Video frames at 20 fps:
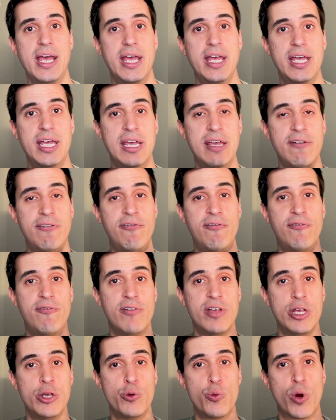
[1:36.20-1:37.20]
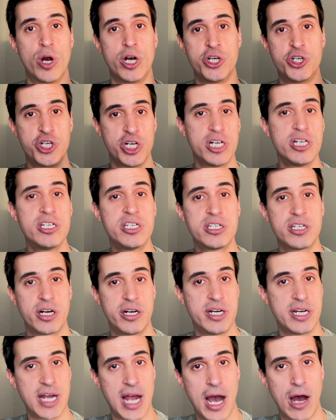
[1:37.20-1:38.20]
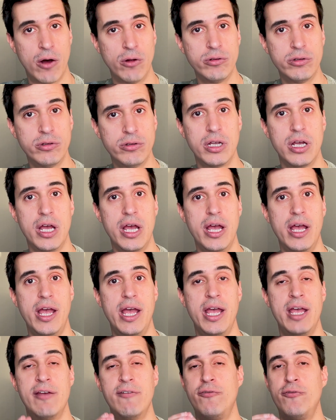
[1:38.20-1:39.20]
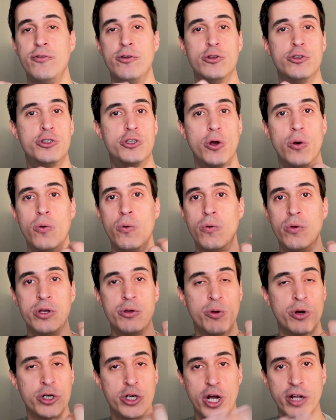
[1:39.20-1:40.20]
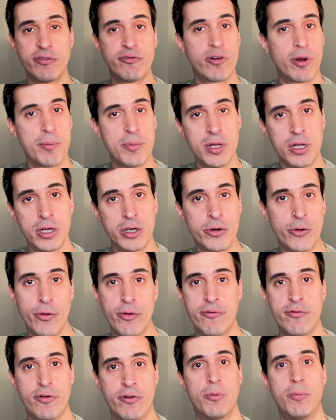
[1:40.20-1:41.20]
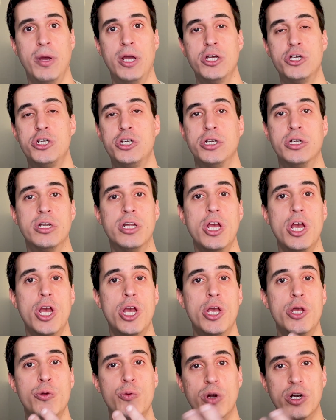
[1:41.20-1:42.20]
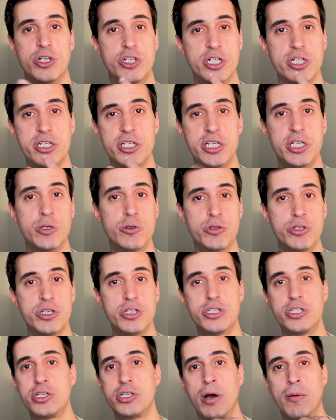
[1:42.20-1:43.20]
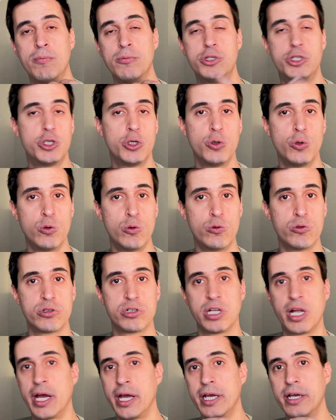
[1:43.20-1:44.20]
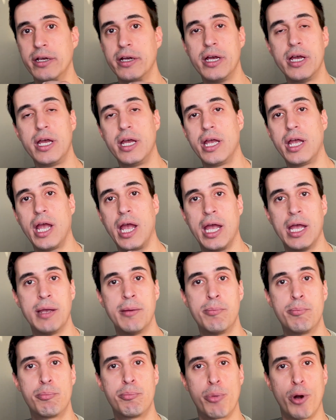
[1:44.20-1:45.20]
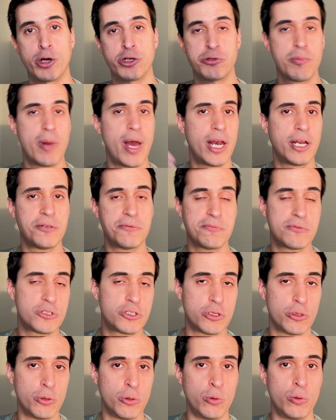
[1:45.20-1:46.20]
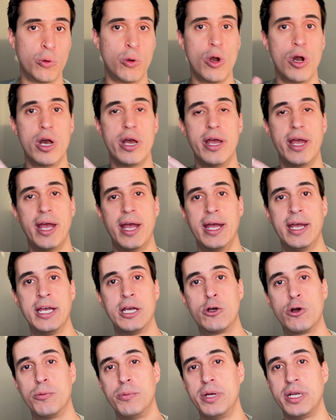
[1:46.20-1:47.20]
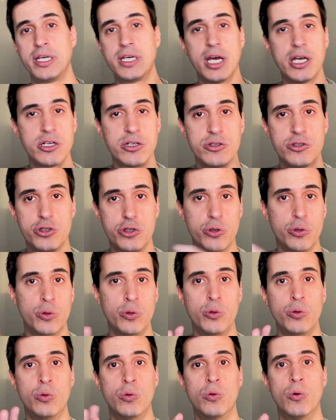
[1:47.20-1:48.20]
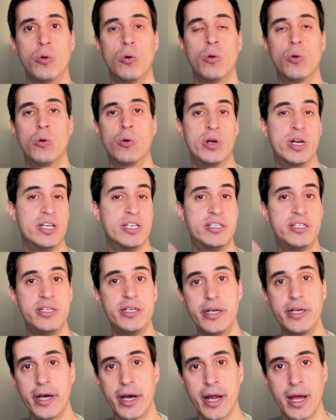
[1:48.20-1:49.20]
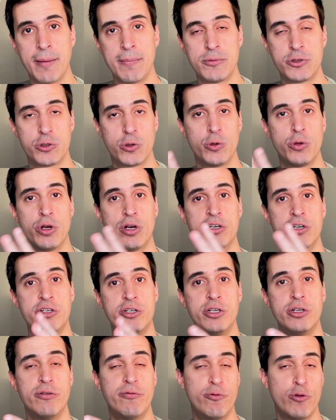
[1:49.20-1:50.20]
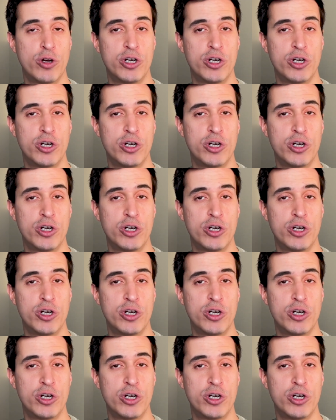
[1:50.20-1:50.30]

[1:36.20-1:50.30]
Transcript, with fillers: If you are just starting out, if you don't, you are not familiar with automation, you are just using some tools like a project management tool, a communication tool, or a C R M. So you're, if you're